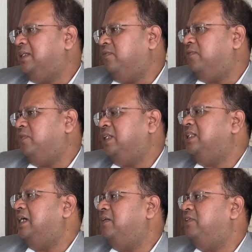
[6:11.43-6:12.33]
within
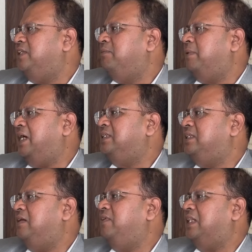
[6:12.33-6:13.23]
that division banks
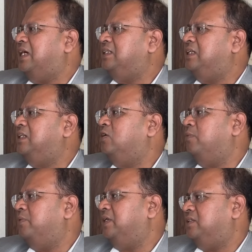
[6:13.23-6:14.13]
deal with largely the
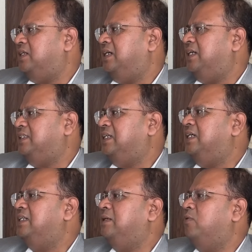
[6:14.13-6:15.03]
corporates, right,
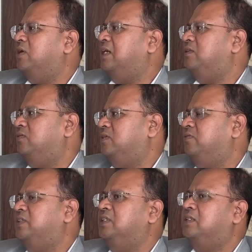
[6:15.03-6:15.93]
extending them all kinds of
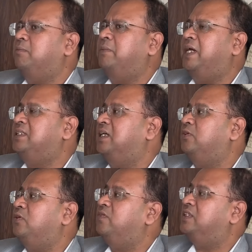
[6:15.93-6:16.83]
services. Some banks are
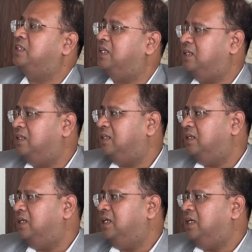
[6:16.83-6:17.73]
universal
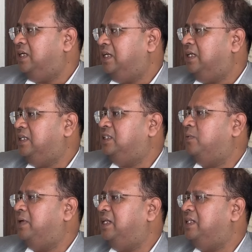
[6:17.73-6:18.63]
in nature,
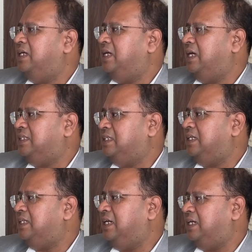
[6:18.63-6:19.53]
wherein they
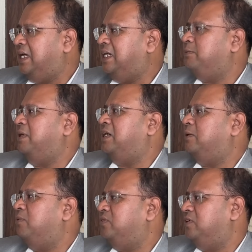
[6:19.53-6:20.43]
extend the entire
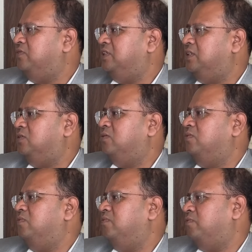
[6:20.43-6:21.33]
spectrum of services. So
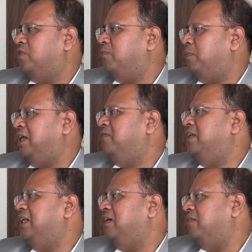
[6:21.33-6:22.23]
from plain
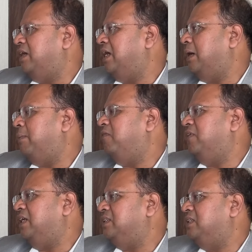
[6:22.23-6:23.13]
vanilla working capital
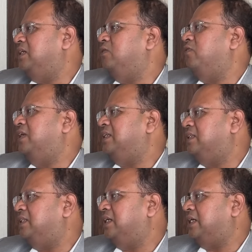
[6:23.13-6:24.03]
financing to
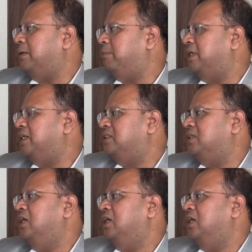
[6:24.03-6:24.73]
financing their capex,